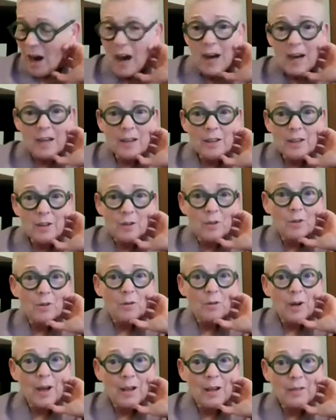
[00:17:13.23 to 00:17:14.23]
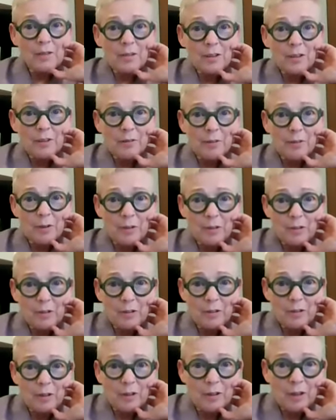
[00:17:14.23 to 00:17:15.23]
I knew Anthony
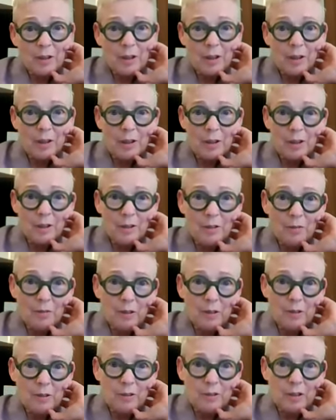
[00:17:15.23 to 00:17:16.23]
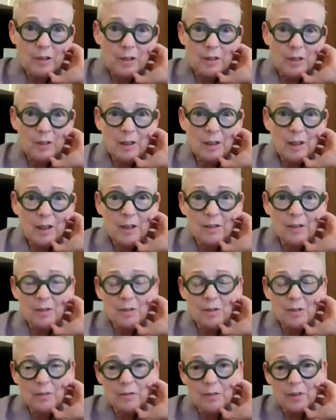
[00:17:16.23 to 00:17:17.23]
Forster, the VC, and
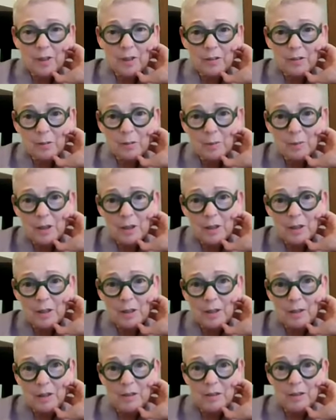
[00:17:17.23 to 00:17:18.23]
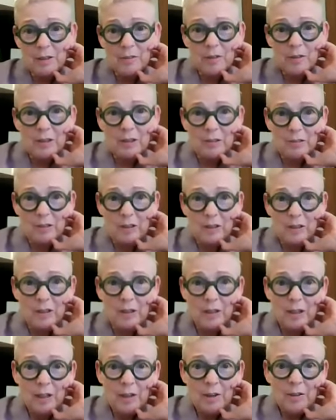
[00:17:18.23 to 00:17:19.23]
Lauren Fox-Amani, the
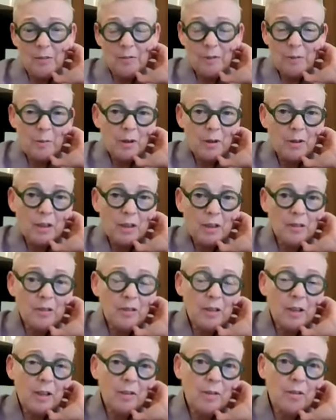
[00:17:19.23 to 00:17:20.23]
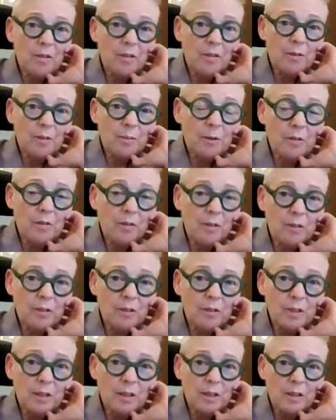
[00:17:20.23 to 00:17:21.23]
DVC, from our days together at Durham
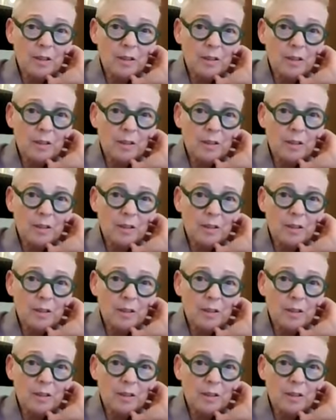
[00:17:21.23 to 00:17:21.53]
University.